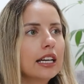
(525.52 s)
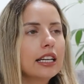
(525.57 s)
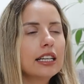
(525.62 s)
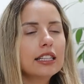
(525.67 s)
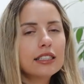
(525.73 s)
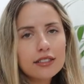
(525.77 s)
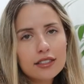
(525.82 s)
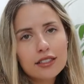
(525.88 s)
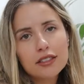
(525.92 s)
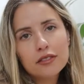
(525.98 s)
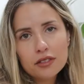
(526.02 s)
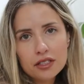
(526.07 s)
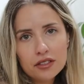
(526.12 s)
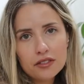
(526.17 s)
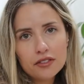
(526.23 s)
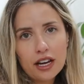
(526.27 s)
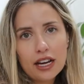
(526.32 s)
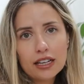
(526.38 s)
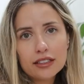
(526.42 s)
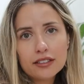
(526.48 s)
In terms
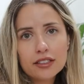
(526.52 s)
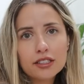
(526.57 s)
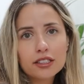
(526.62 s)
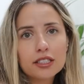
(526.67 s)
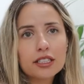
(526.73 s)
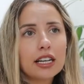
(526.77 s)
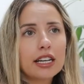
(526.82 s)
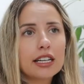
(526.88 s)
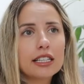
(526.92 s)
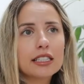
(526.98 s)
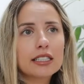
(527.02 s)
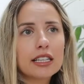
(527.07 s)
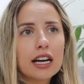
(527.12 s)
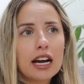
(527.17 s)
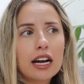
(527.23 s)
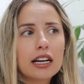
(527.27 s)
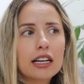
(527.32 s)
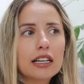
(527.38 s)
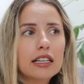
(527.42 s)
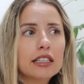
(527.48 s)
of exercise,
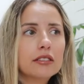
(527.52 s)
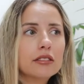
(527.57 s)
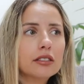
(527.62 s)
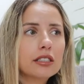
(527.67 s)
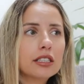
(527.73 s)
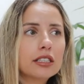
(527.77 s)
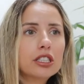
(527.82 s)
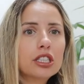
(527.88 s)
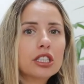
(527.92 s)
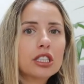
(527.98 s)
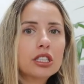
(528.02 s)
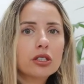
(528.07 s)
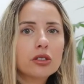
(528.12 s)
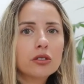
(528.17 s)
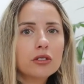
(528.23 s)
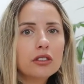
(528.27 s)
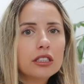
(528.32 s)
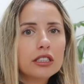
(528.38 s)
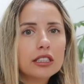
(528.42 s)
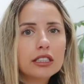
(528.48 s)
I was actually
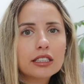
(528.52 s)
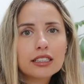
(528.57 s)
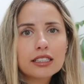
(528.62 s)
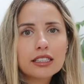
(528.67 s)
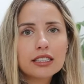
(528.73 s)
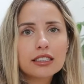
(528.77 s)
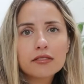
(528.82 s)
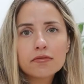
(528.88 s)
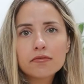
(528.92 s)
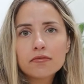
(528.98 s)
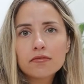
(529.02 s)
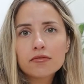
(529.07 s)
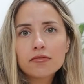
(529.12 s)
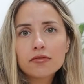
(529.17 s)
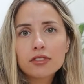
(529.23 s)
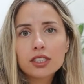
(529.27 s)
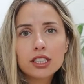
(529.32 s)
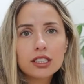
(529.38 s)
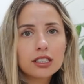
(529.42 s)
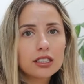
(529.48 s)
told that I
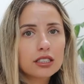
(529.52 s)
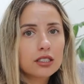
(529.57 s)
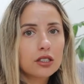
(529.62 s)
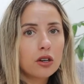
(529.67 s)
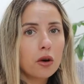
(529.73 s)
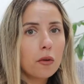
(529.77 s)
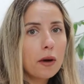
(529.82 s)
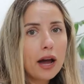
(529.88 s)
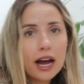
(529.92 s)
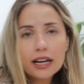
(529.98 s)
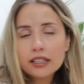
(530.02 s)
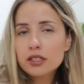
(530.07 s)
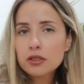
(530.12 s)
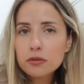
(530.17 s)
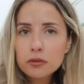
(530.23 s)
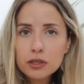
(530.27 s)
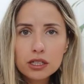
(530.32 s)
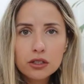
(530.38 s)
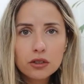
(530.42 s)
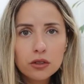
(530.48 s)
can just go back to
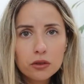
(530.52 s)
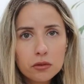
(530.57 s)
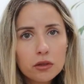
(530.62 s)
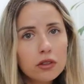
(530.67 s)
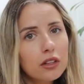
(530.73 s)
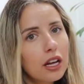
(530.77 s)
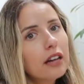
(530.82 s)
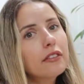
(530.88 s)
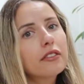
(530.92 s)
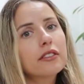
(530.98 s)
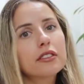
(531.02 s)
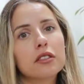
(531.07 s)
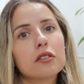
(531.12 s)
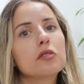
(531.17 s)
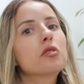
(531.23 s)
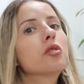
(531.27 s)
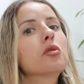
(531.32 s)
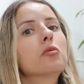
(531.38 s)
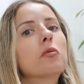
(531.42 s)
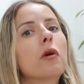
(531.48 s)
my normal life as
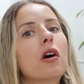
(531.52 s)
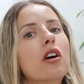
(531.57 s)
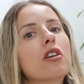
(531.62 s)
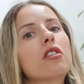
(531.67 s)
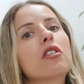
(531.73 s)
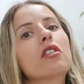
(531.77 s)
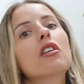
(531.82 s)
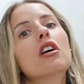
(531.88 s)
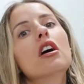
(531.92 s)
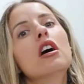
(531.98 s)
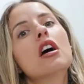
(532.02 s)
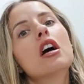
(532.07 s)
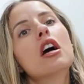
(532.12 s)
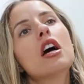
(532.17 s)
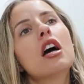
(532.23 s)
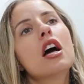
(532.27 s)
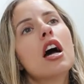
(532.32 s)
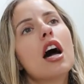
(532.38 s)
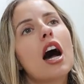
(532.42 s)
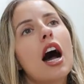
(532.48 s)
of tomorrow.
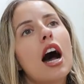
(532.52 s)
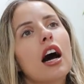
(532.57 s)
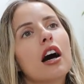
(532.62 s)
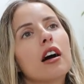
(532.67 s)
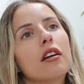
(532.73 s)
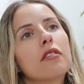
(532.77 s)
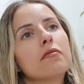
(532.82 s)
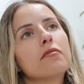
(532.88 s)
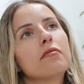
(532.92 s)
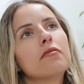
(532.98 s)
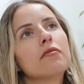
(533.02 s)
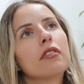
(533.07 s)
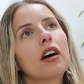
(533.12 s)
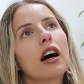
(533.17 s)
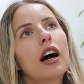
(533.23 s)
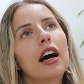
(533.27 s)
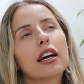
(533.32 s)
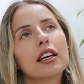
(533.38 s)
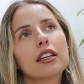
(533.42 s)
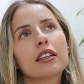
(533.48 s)

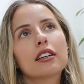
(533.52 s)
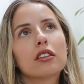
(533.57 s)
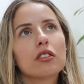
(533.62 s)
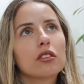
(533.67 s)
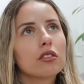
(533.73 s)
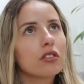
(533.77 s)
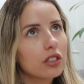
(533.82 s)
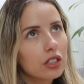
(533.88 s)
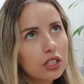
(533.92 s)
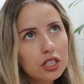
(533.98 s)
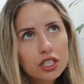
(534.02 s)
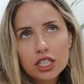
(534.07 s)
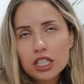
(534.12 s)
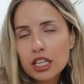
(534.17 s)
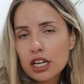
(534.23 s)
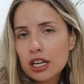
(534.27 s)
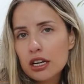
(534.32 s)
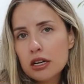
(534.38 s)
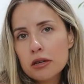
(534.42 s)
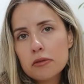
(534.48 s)
I could go to the
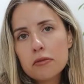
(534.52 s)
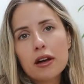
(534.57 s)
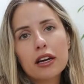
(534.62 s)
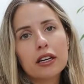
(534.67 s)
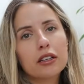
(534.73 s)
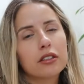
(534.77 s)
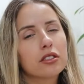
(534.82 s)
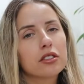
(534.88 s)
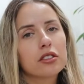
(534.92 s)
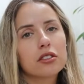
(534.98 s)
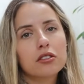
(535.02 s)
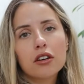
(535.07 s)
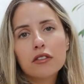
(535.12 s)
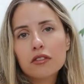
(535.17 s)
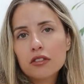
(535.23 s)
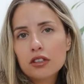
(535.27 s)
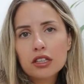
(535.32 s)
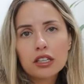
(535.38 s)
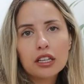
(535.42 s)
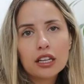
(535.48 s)
gym, I could do
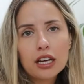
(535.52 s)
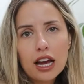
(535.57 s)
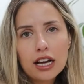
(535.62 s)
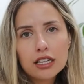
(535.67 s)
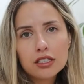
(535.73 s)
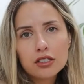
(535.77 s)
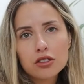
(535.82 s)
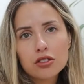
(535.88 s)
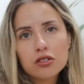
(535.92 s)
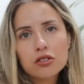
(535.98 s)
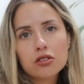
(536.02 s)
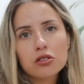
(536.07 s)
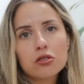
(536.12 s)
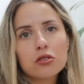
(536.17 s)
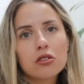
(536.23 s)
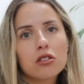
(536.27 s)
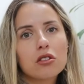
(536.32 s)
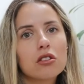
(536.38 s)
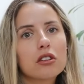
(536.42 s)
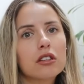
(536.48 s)
everything as
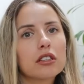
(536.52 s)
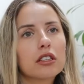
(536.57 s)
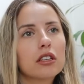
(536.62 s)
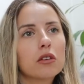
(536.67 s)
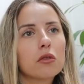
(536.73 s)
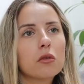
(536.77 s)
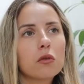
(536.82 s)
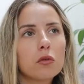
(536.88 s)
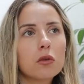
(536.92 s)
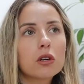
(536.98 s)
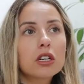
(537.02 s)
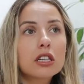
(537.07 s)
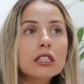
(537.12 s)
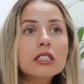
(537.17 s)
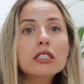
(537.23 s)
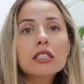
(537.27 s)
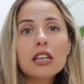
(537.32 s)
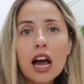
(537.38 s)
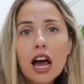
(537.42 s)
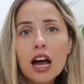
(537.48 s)
usual. The
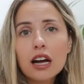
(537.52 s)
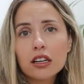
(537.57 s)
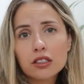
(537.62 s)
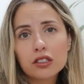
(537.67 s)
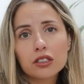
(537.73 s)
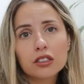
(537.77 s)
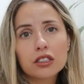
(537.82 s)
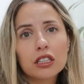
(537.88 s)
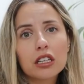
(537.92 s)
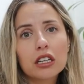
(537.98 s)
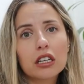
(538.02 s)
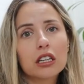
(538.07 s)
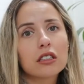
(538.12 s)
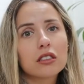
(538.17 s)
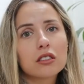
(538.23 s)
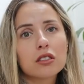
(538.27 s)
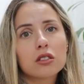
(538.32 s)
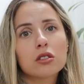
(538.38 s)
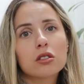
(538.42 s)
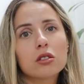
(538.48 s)
worst actually
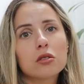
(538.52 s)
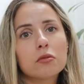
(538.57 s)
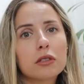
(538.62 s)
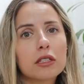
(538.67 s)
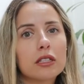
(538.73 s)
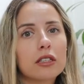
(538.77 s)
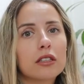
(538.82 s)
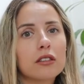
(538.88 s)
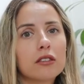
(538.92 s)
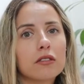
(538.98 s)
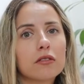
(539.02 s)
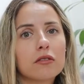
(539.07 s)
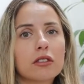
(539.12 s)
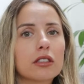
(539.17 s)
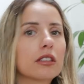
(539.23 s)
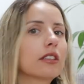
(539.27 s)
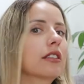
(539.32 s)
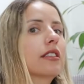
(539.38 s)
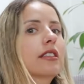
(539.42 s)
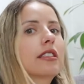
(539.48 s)
is to be
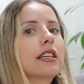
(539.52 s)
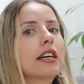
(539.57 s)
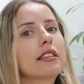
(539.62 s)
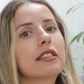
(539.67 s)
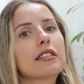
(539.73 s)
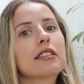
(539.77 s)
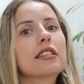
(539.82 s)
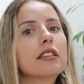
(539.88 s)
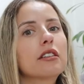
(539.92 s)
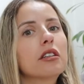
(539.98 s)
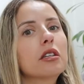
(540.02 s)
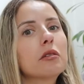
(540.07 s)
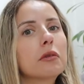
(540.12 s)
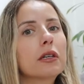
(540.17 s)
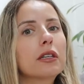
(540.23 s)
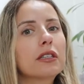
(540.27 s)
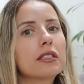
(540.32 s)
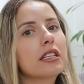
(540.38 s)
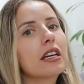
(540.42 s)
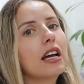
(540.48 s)
really sedentary,
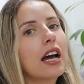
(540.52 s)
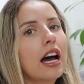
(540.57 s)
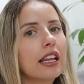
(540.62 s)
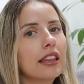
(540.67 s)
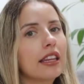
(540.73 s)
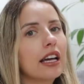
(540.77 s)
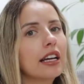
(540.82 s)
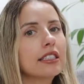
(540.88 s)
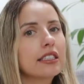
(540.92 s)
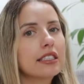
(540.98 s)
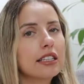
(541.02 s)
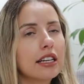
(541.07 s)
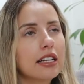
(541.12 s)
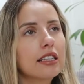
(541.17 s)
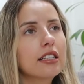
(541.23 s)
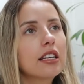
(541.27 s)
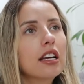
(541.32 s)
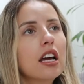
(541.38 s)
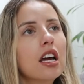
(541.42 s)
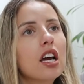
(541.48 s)
because I had that
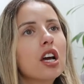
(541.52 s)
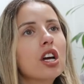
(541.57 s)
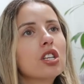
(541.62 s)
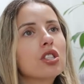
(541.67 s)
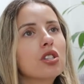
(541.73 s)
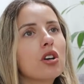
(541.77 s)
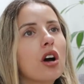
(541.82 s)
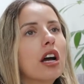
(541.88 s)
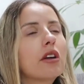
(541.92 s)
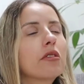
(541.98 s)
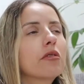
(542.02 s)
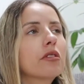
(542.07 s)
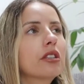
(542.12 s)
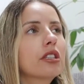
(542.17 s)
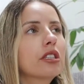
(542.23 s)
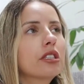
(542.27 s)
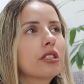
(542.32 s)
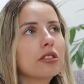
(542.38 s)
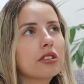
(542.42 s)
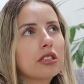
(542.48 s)
done. So I
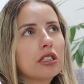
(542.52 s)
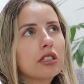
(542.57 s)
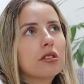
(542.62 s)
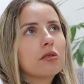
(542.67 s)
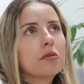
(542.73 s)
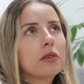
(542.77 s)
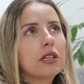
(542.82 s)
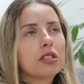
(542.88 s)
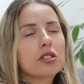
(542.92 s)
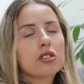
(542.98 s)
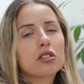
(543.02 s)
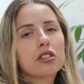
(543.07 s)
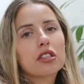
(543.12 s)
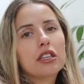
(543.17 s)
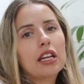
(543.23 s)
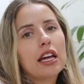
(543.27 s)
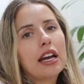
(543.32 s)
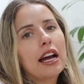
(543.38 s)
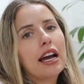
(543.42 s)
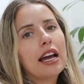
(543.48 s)
really do need to make sure
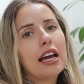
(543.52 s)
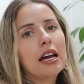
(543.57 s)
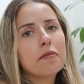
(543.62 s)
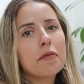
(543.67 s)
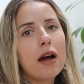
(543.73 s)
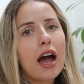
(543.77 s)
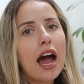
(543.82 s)
that I am